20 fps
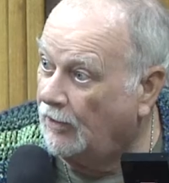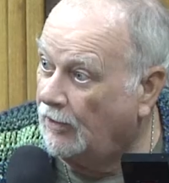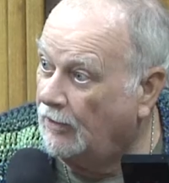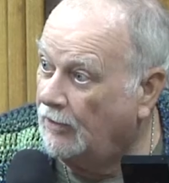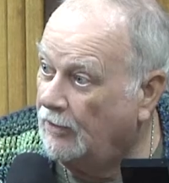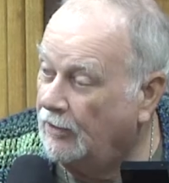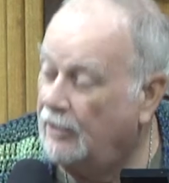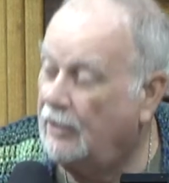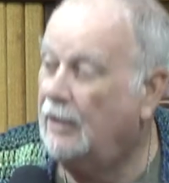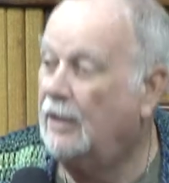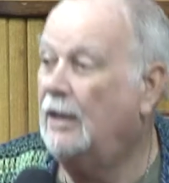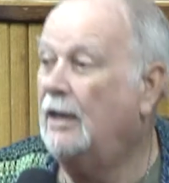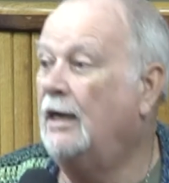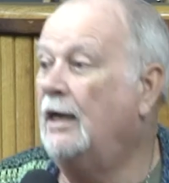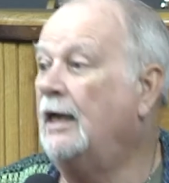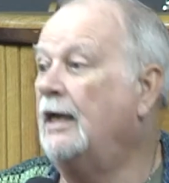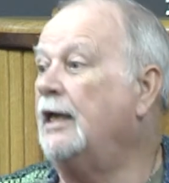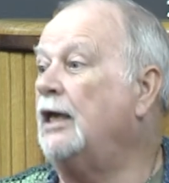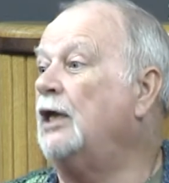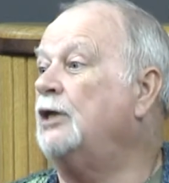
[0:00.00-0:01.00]

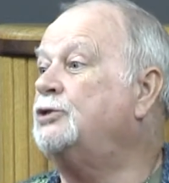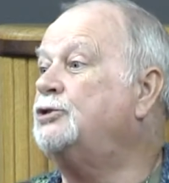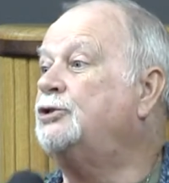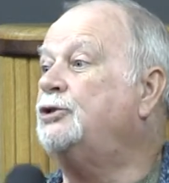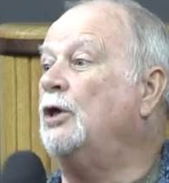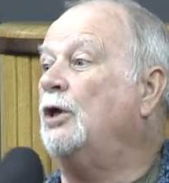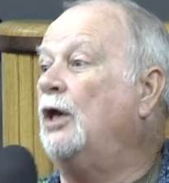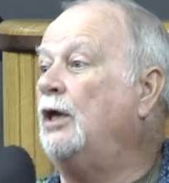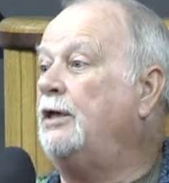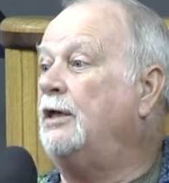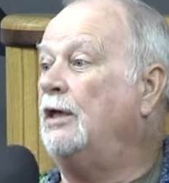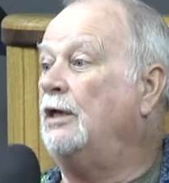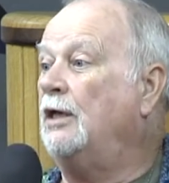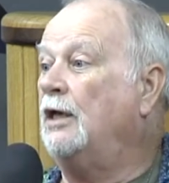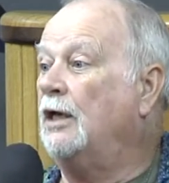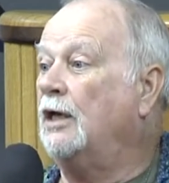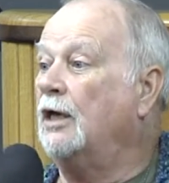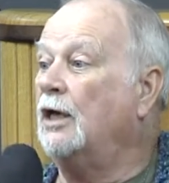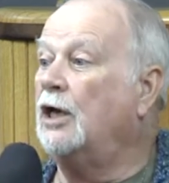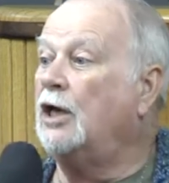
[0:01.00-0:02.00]
challenged to do
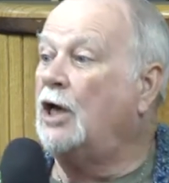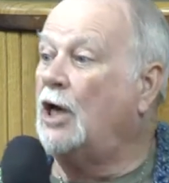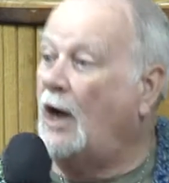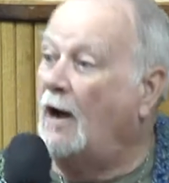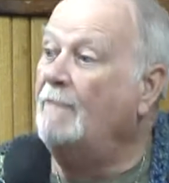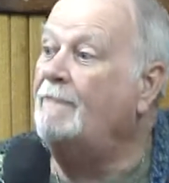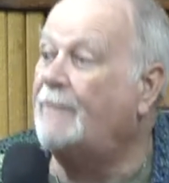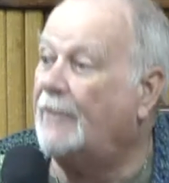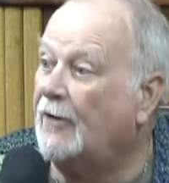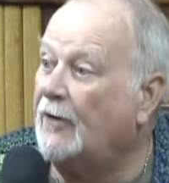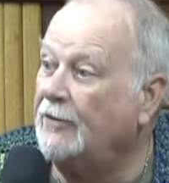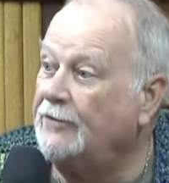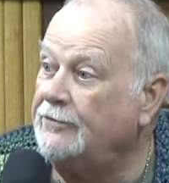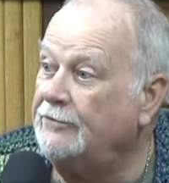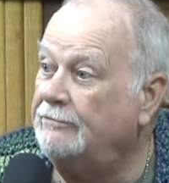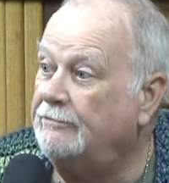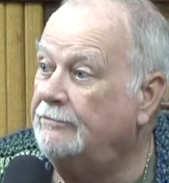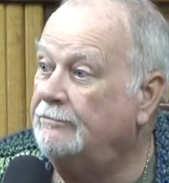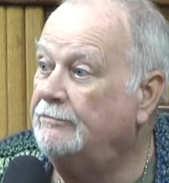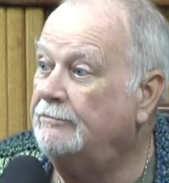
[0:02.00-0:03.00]
something
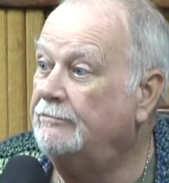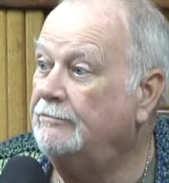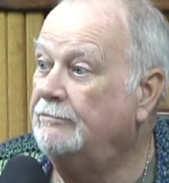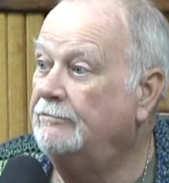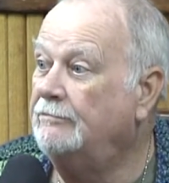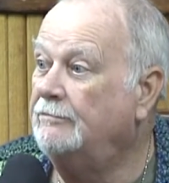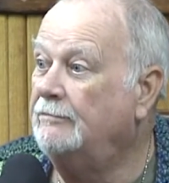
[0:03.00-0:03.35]
more.